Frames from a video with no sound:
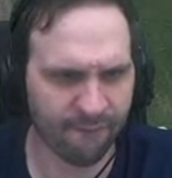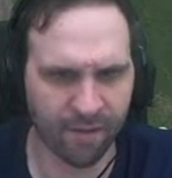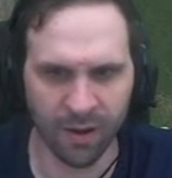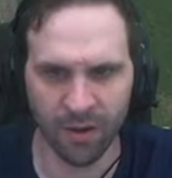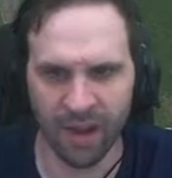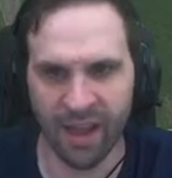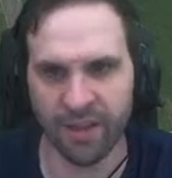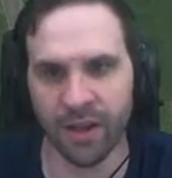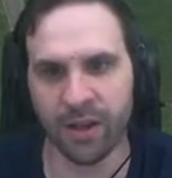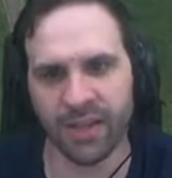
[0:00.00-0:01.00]
Oh, ha
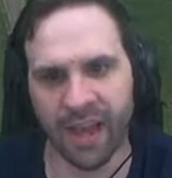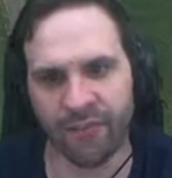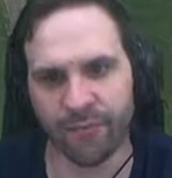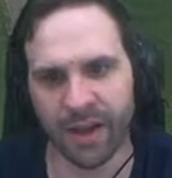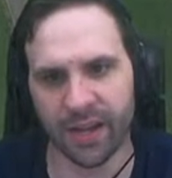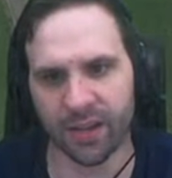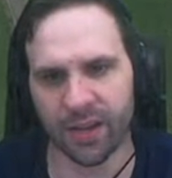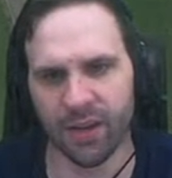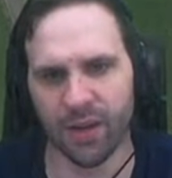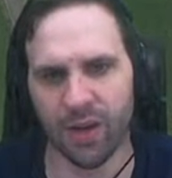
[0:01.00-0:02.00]
no, it's half mile.
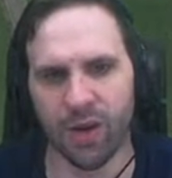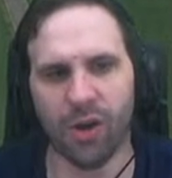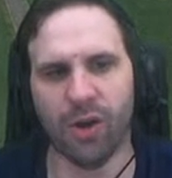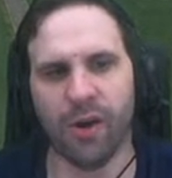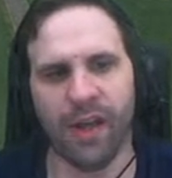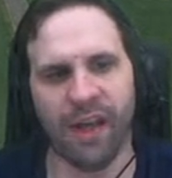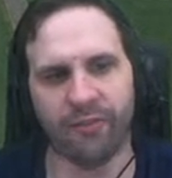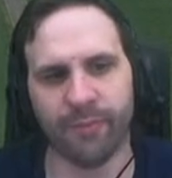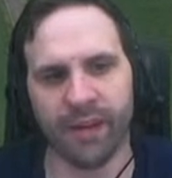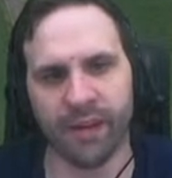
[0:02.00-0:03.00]
Oh,
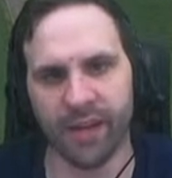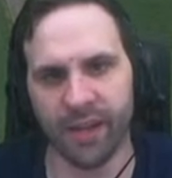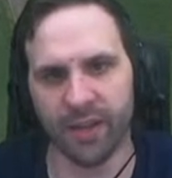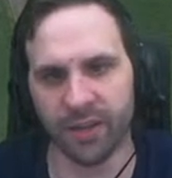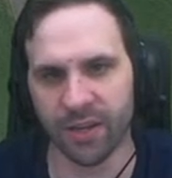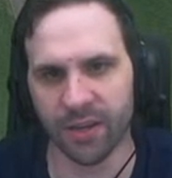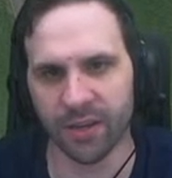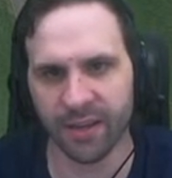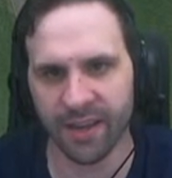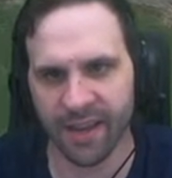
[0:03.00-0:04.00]
half mile. Hell yeah.
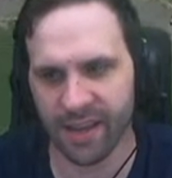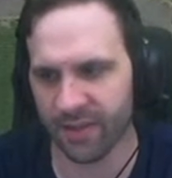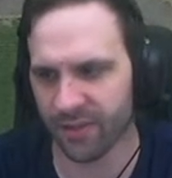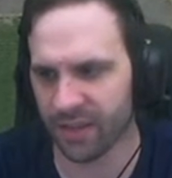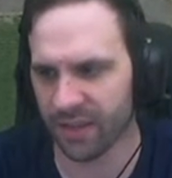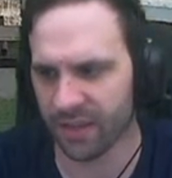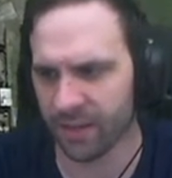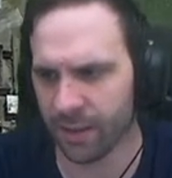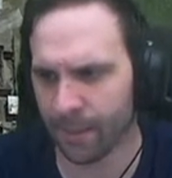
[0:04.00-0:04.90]
Hell yeah.